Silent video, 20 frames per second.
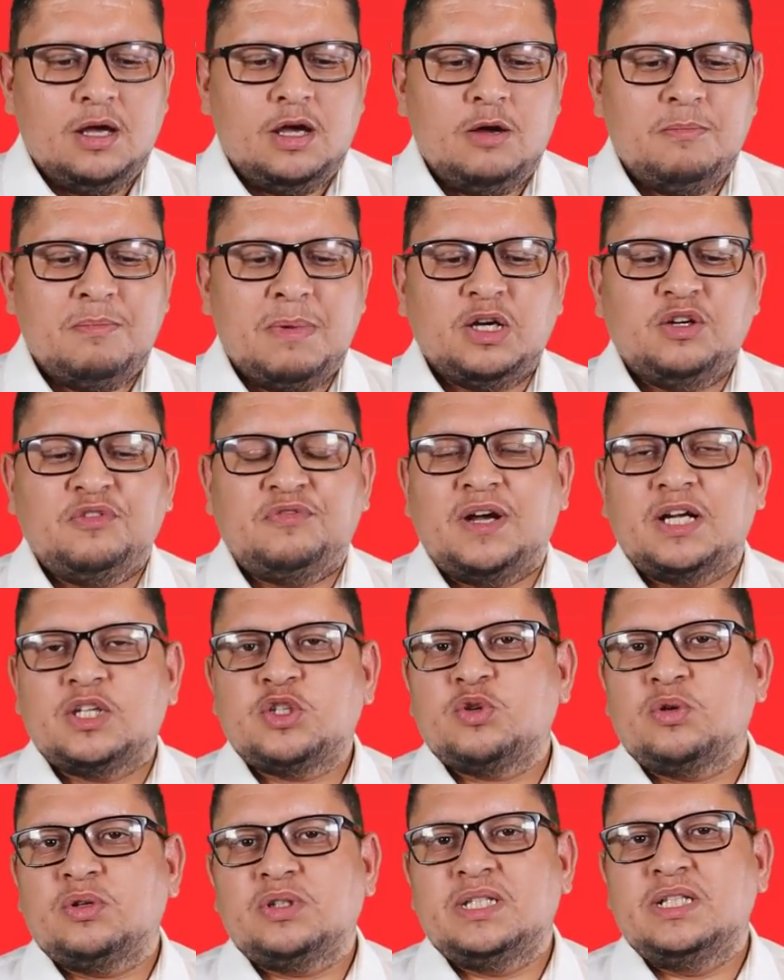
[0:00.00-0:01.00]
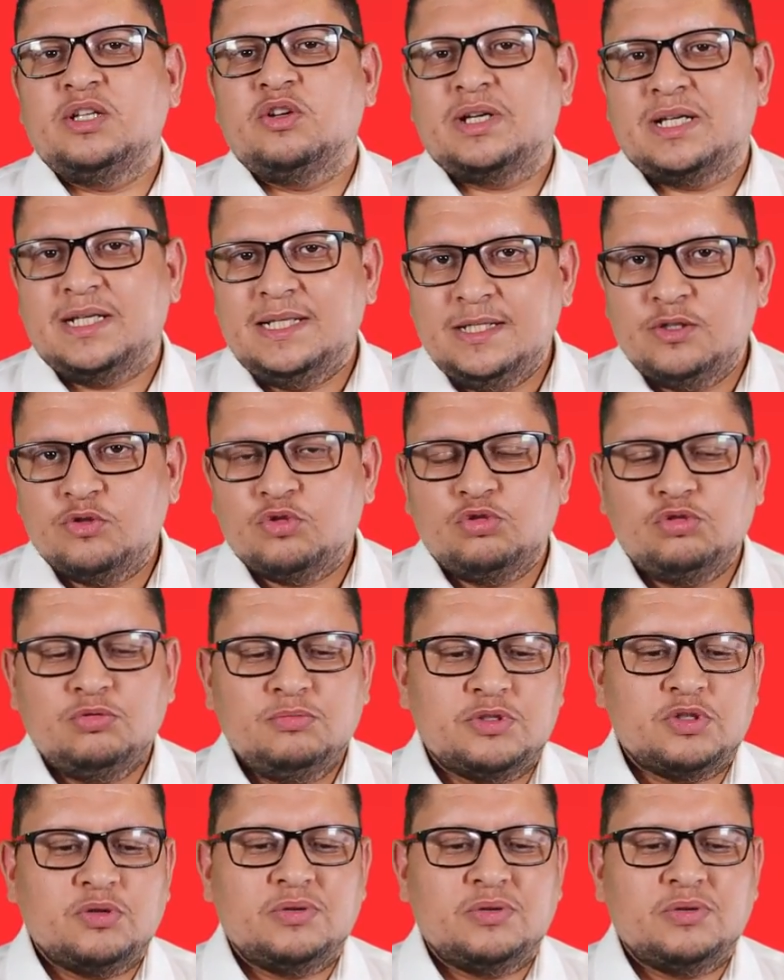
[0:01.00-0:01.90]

uh, manufactured in a clean room.